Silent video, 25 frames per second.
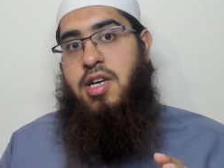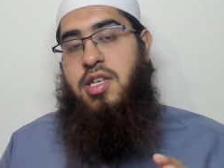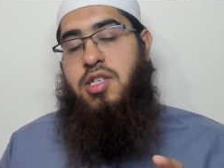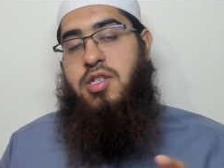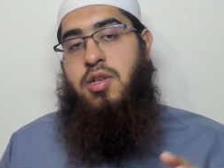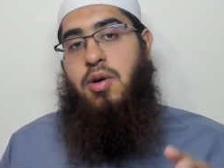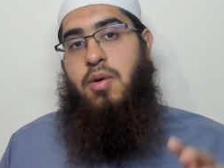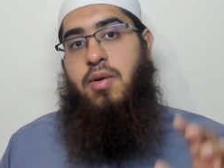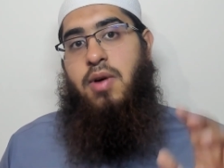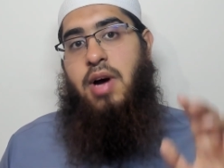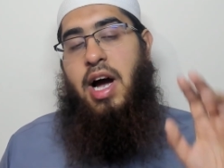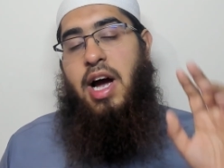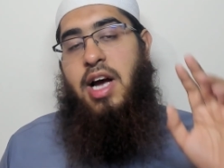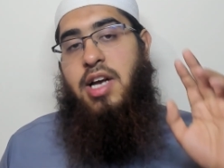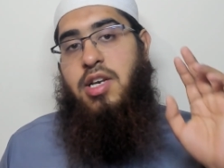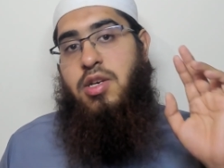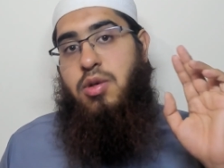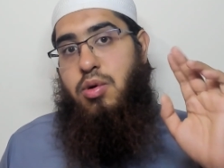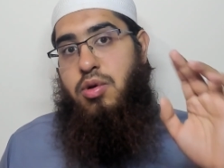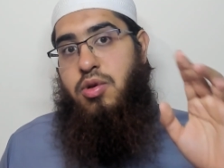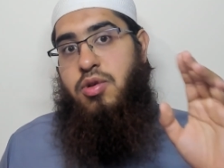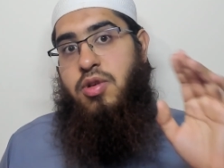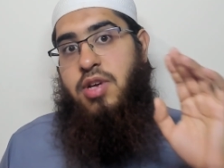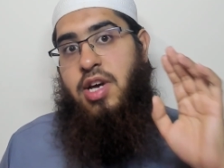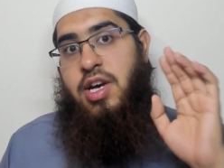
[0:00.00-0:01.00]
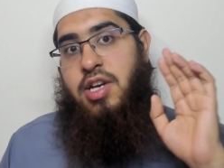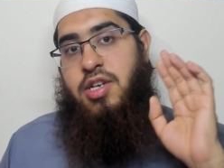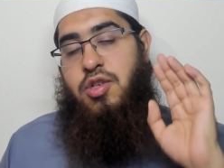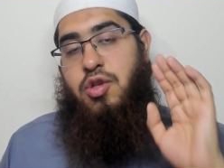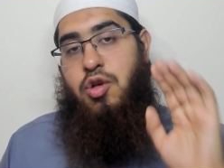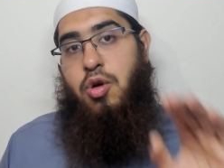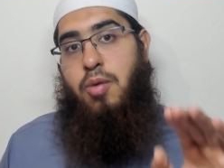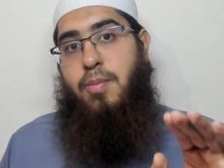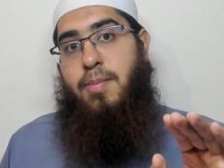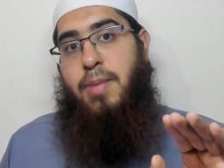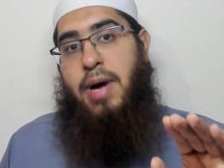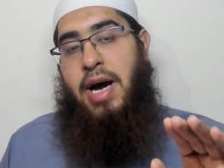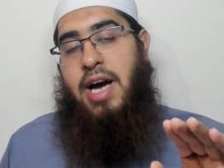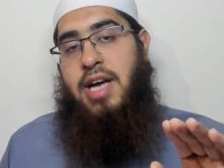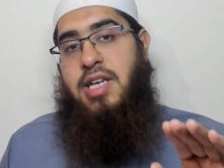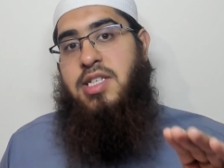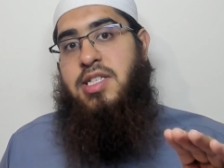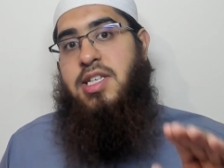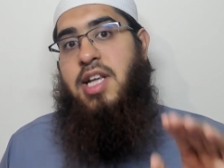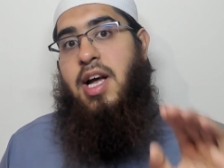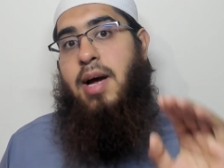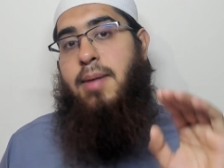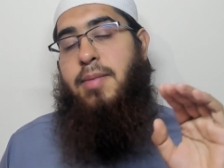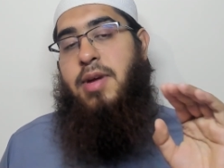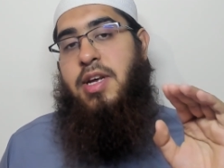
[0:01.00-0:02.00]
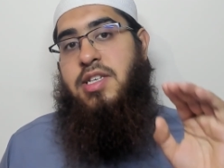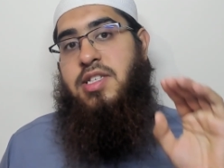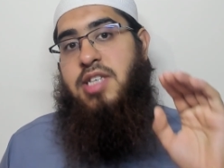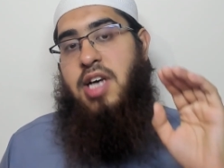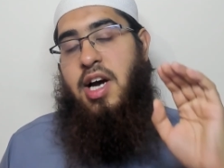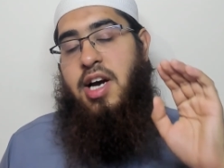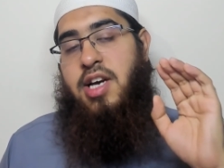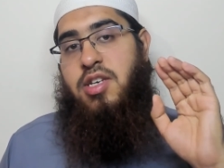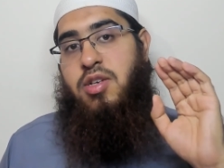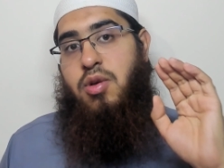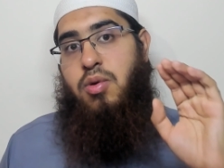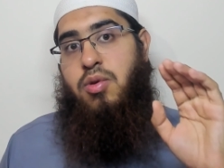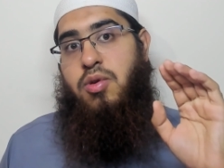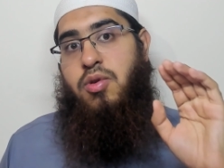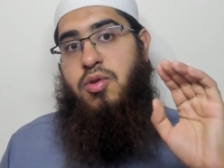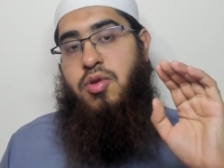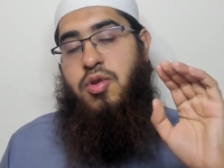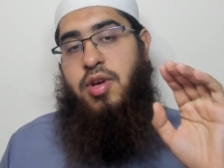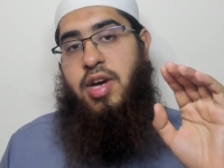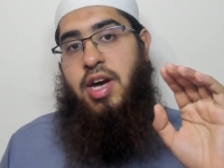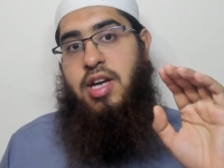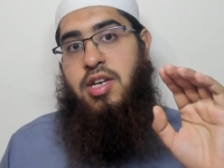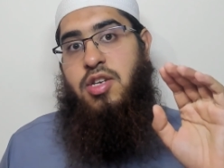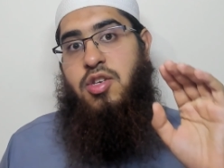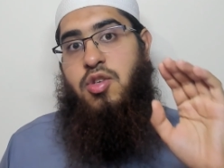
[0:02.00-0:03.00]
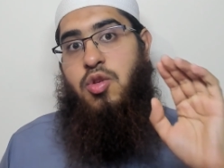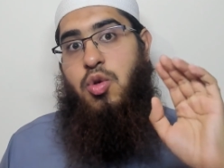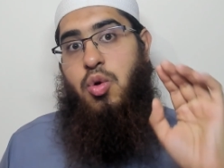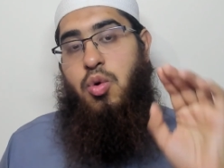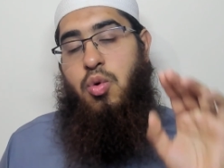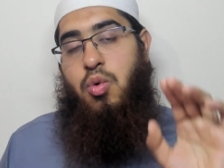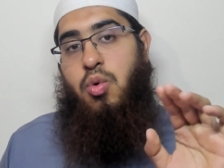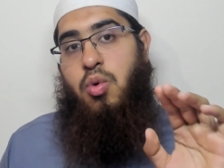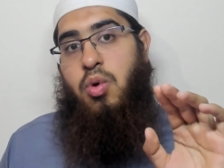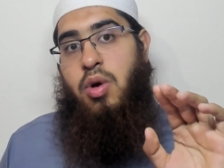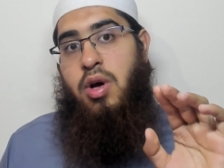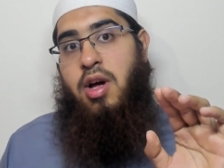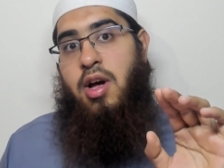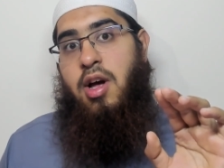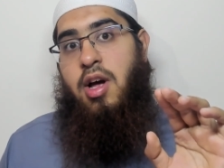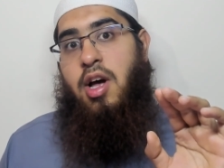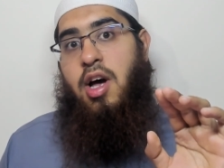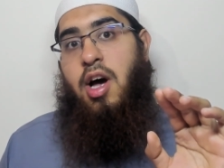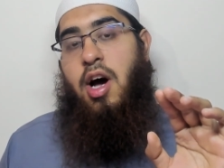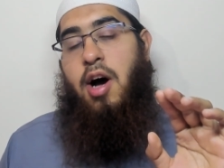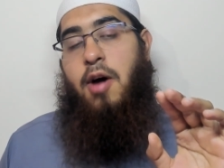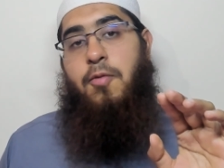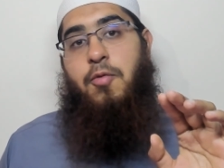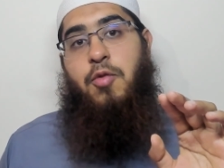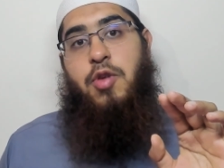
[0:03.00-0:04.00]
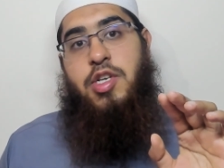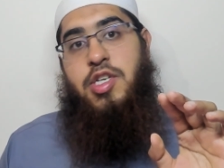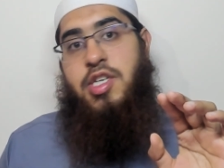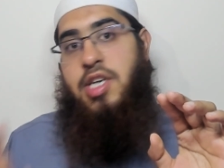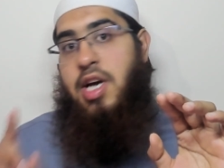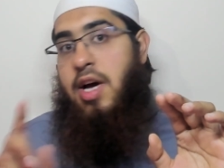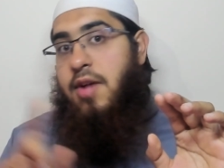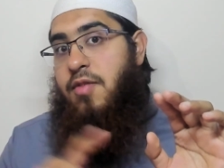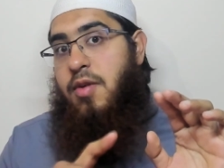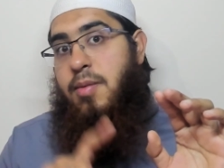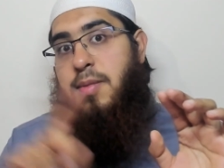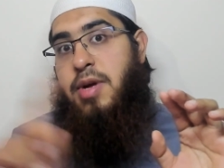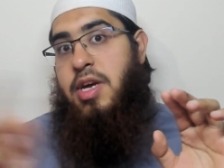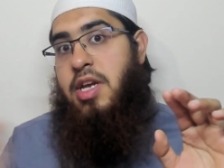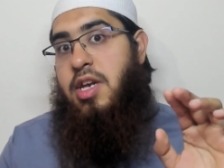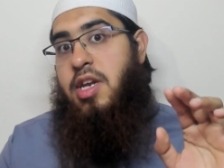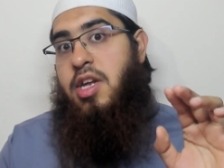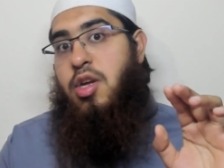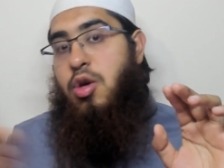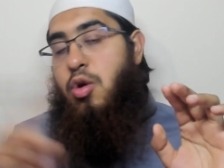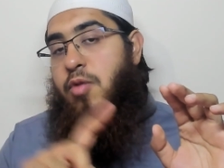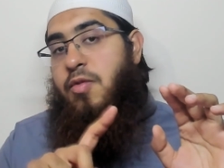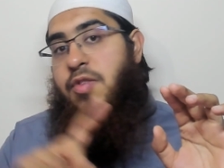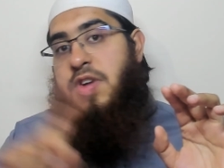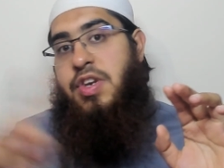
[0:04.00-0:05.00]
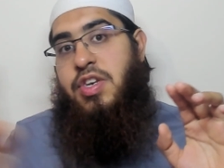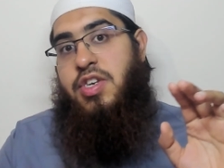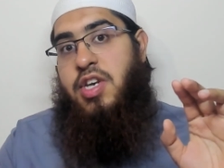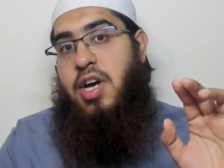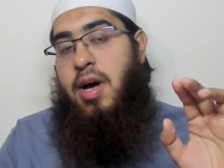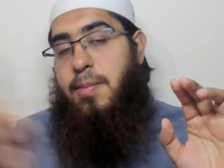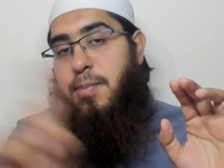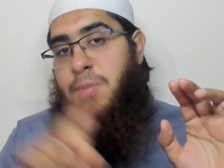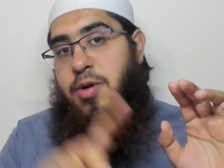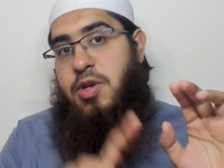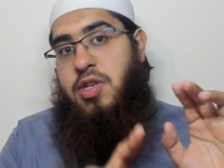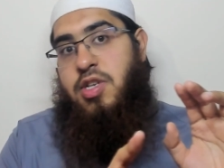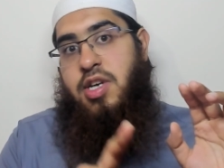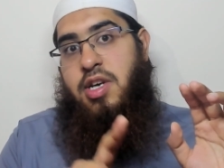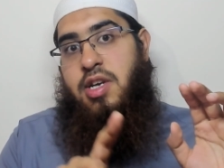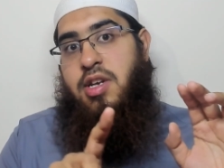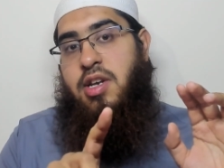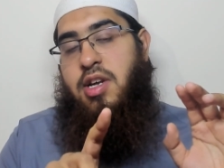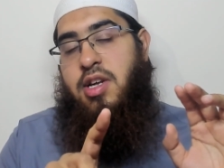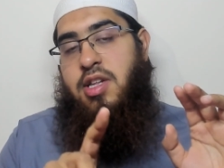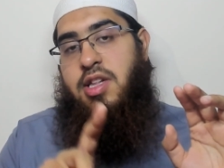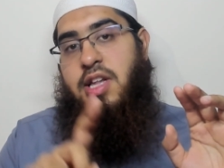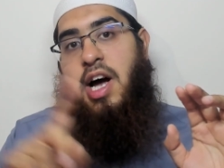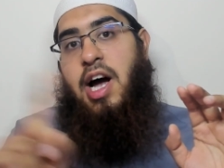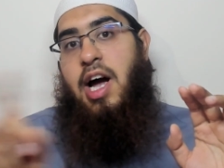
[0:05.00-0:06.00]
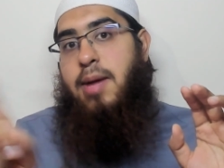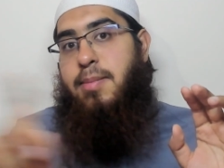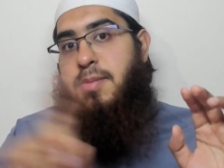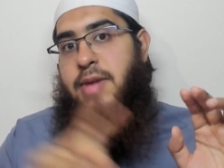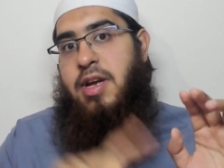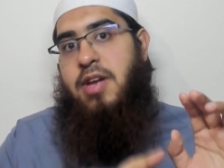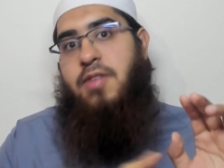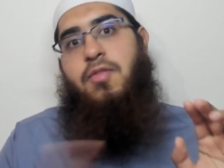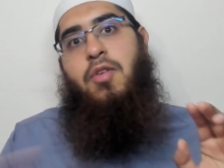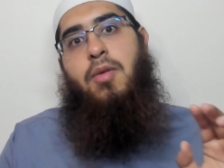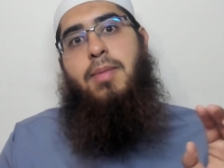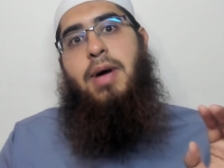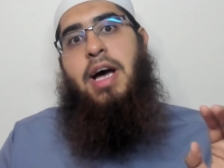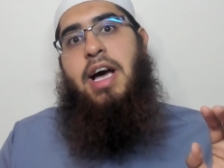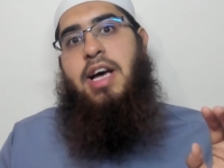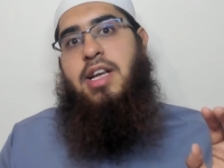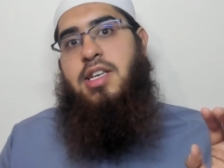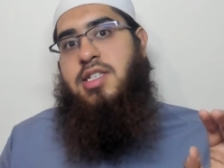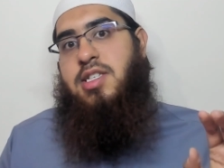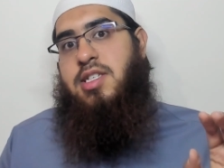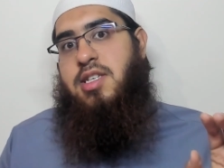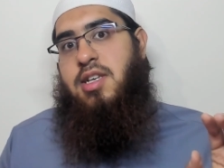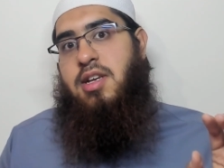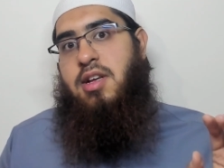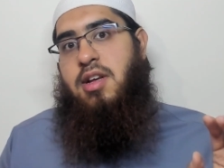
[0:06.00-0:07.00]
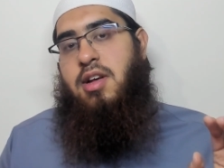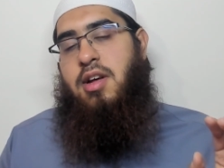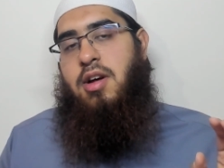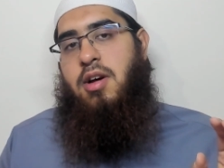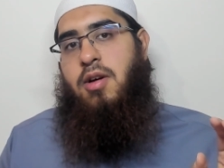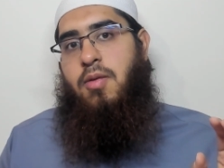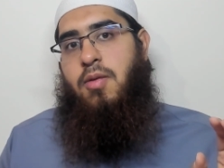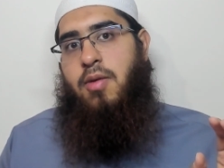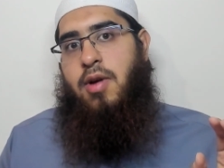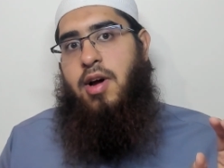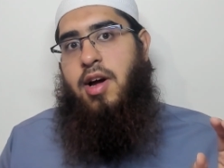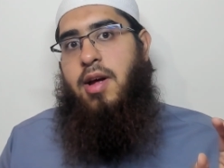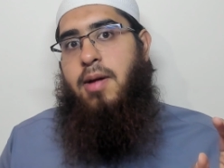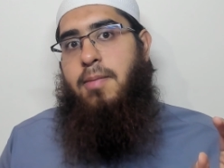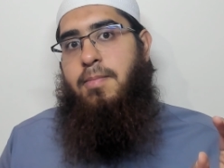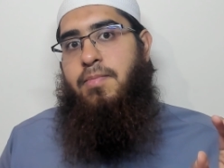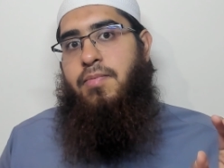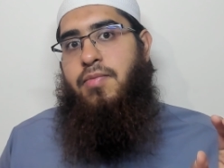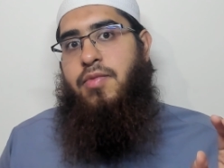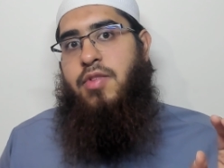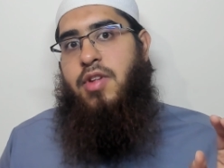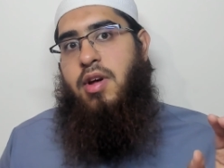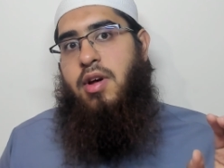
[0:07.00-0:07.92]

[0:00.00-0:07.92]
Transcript: So I told you to get 2 bats. That means I told you to get 2 of whichever meaning you've interpreted that I meant for bats, right?